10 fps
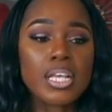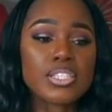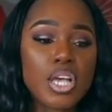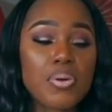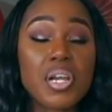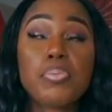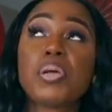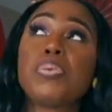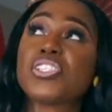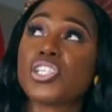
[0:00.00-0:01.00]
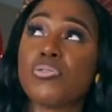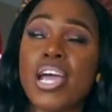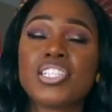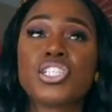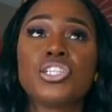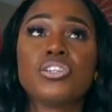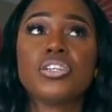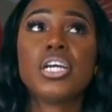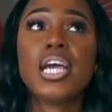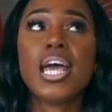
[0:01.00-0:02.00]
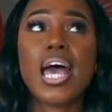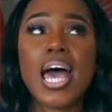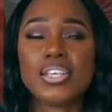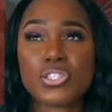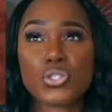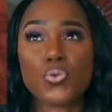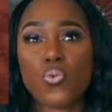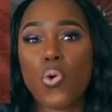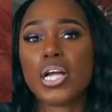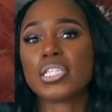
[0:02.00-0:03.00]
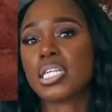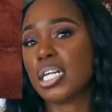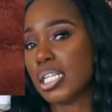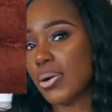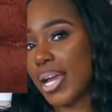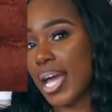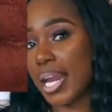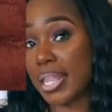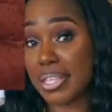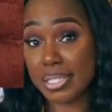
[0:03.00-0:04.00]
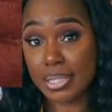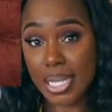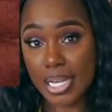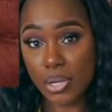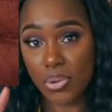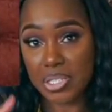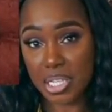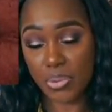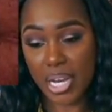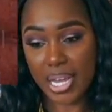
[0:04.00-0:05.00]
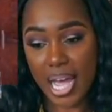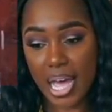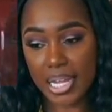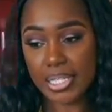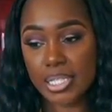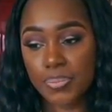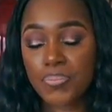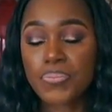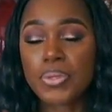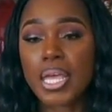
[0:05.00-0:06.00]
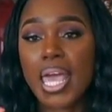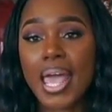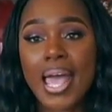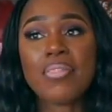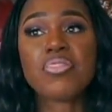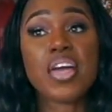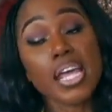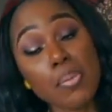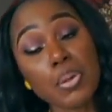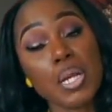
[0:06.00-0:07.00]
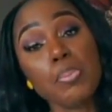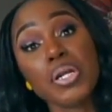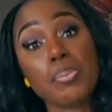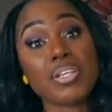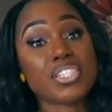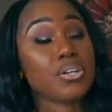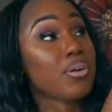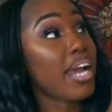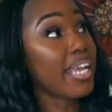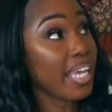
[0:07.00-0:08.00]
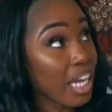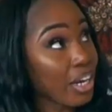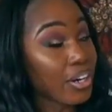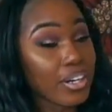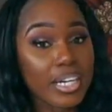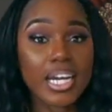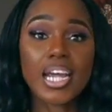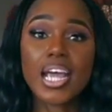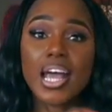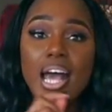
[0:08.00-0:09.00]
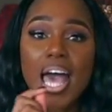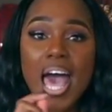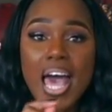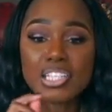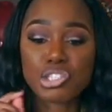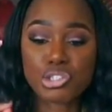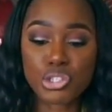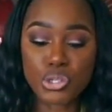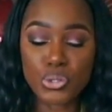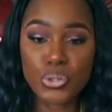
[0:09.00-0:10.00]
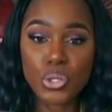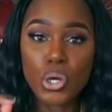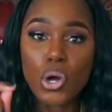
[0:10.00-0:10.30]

So I'm gonna put a picture right here as to what color I got and the state it was in when I got it. And then I'm gonna put a picture right here as to